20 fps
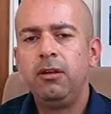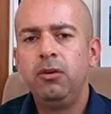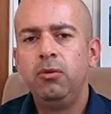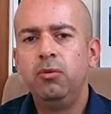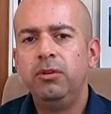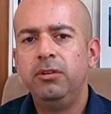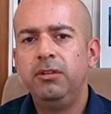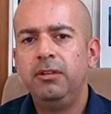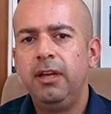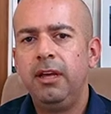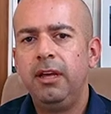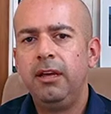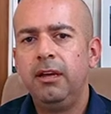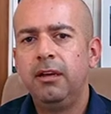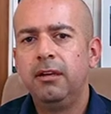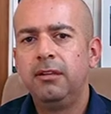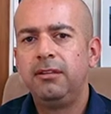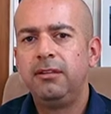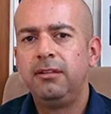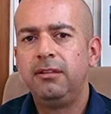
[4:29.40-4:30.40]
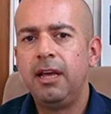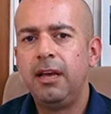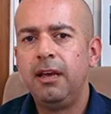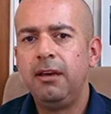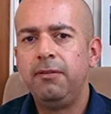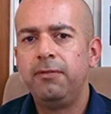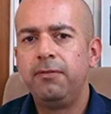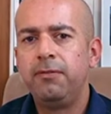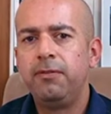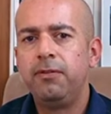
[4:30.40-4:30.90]
It was a
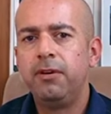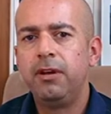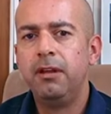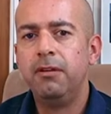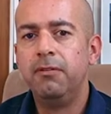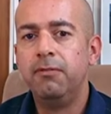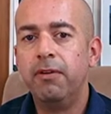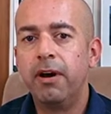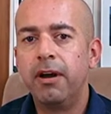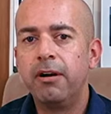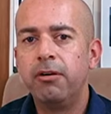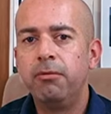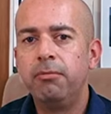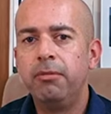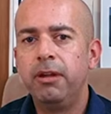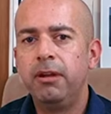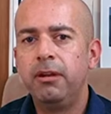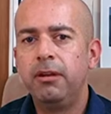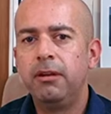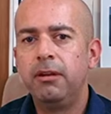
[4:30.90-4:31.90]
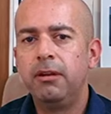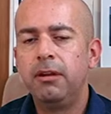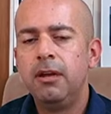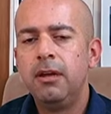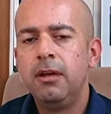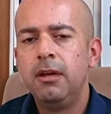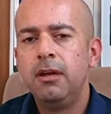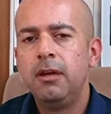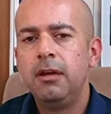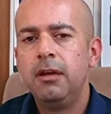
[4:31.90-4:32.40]
safe environment,
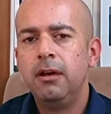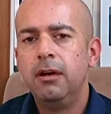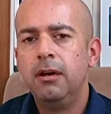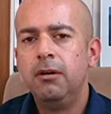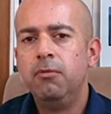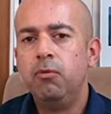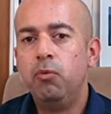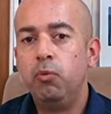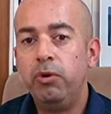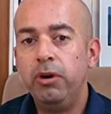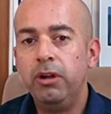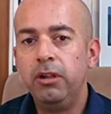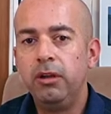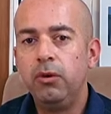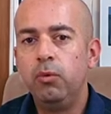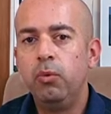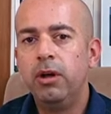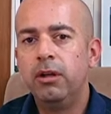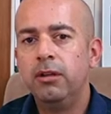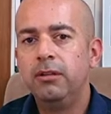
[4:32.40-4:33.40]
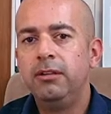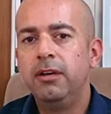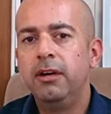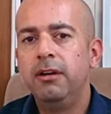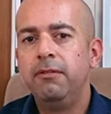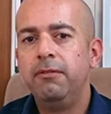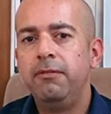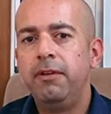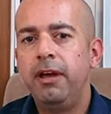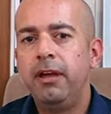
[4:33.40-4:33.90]
really well
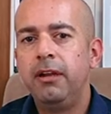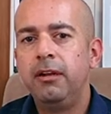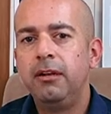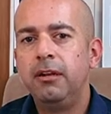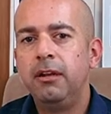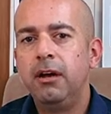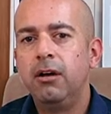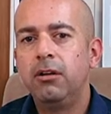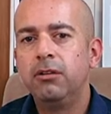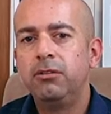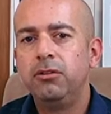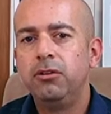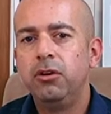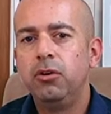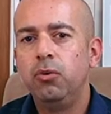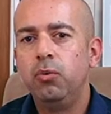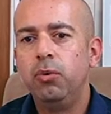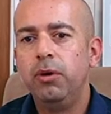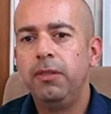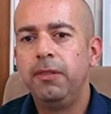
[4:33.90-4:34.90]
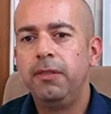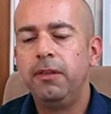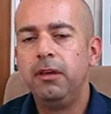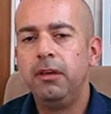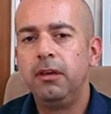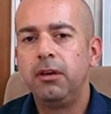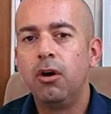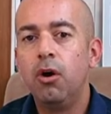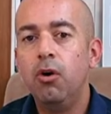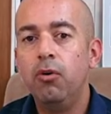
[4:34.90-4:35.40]
done event, also with
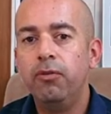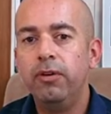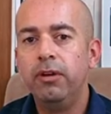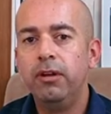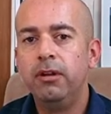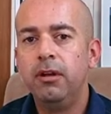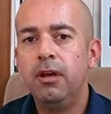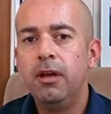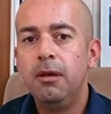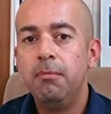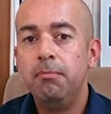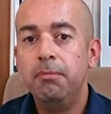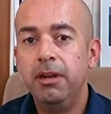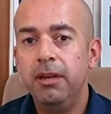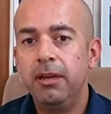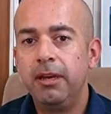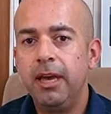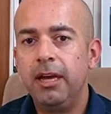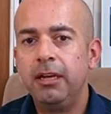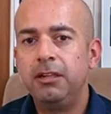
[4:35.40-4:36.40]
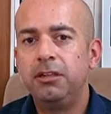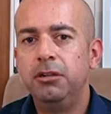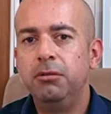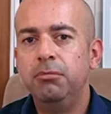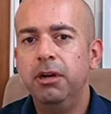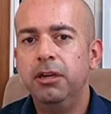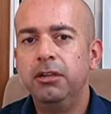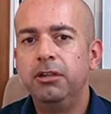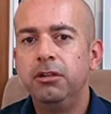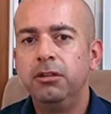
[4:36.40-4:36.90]
the COVID mitigation
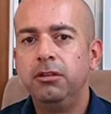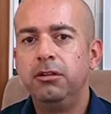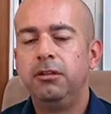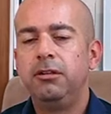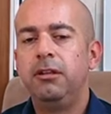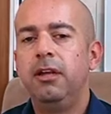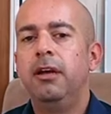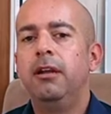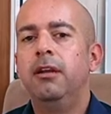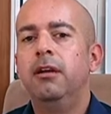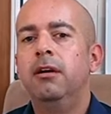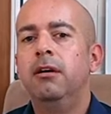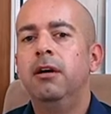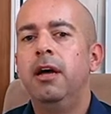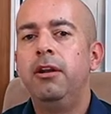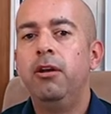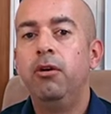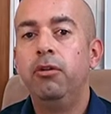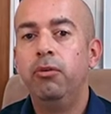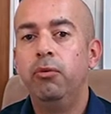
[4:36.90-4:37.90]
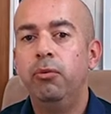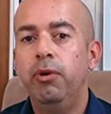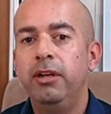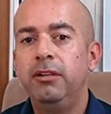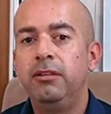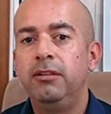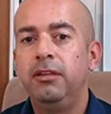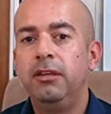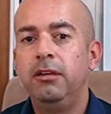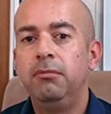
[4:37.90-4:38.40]
measures that I know the
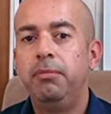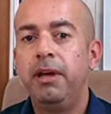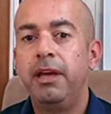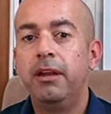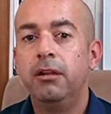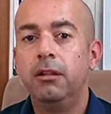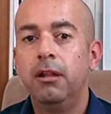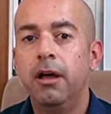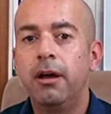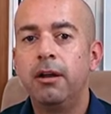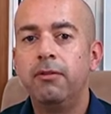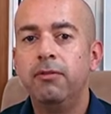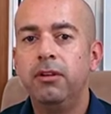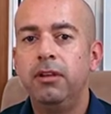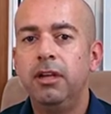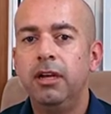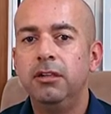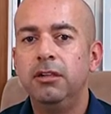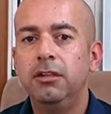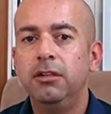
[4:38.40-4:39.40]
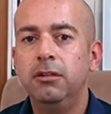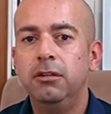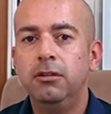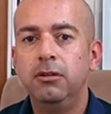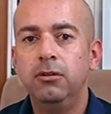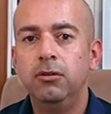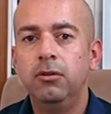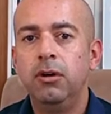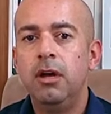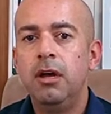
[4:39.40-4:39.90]
race team paid a lot of attention
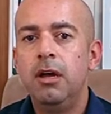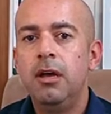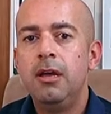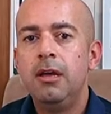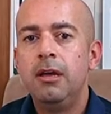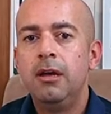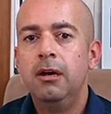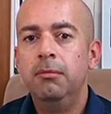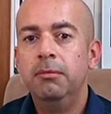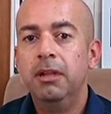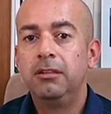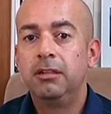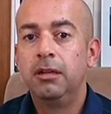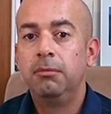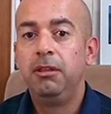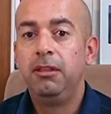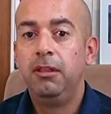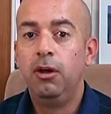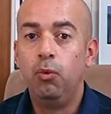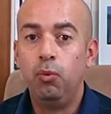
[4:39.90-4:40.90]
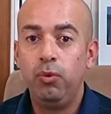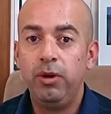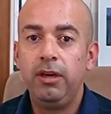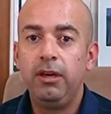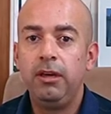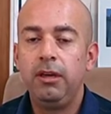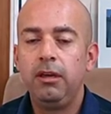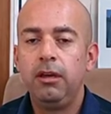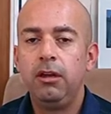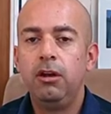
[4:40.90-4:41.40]
to. That's something that
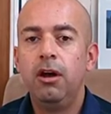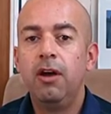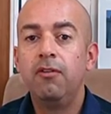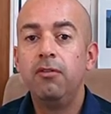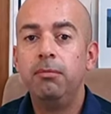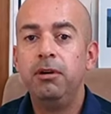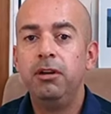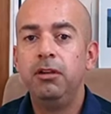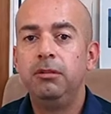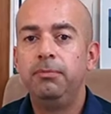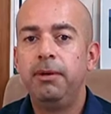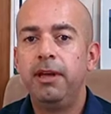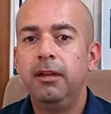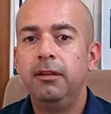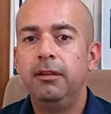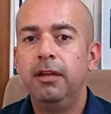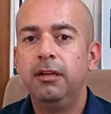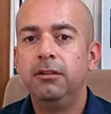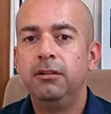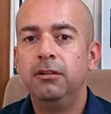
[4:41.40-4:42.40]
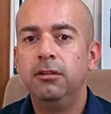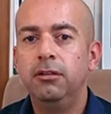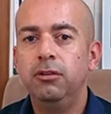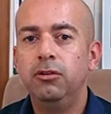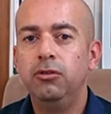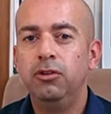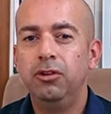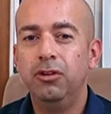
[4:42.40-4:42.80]
we, you know, everybody is paying attention to.